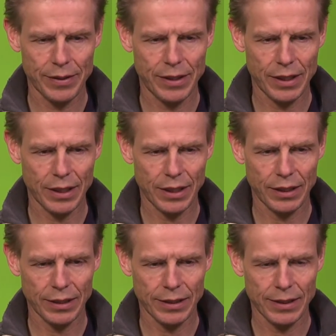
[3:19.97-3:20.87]
the
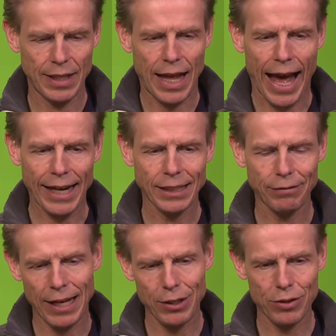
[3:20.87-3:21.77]
actor
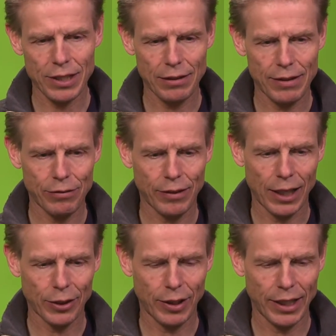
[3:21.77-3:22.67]
values that you have
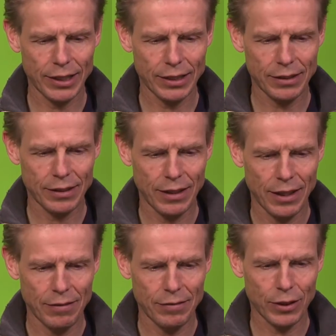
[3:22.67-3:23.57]
calculated.
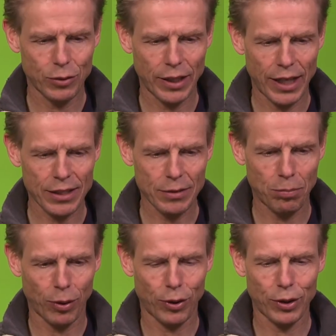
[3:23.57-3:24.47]
We could
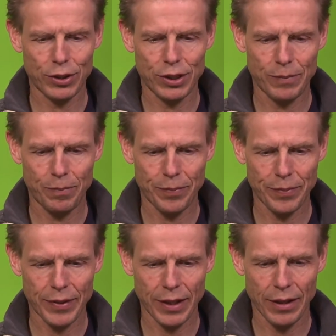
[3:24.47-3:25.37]
export
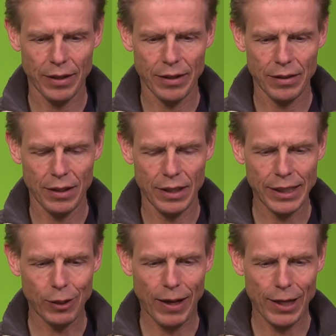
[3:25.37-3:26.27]
the
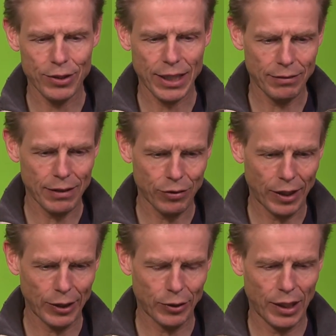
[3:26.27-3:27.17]
link values that we have
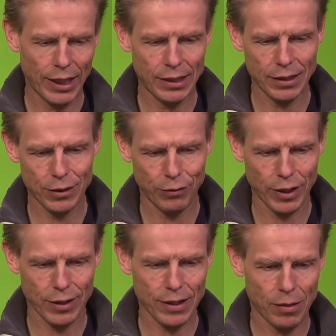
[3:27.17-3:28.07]
calculated. So for
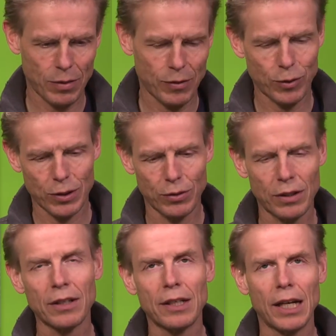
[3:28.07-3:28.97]
example, you could look
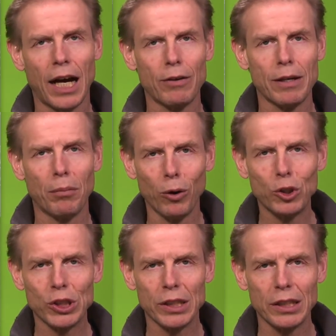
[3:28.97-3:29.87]
how
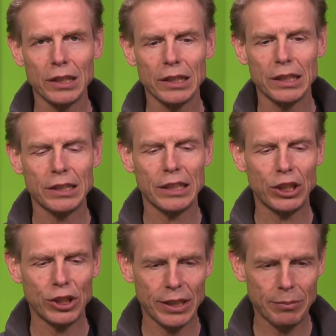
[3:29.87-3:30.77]
emotional is
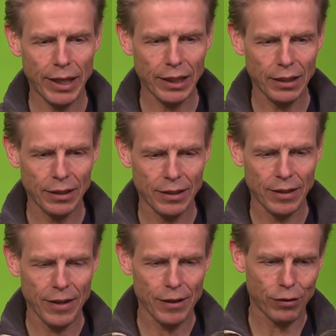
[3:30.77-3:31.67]
each email.
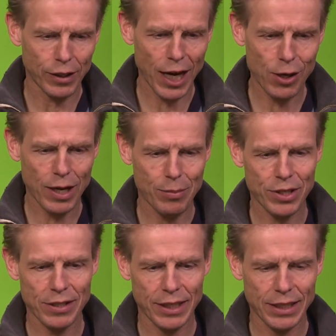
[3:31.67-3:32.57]
For now, I'm
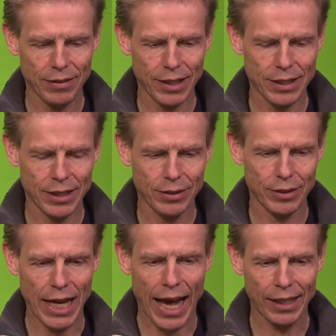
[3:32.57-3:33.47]
just interested into
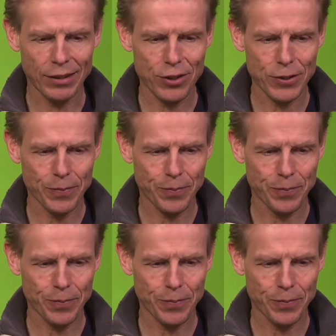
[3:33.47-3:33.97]
the actors.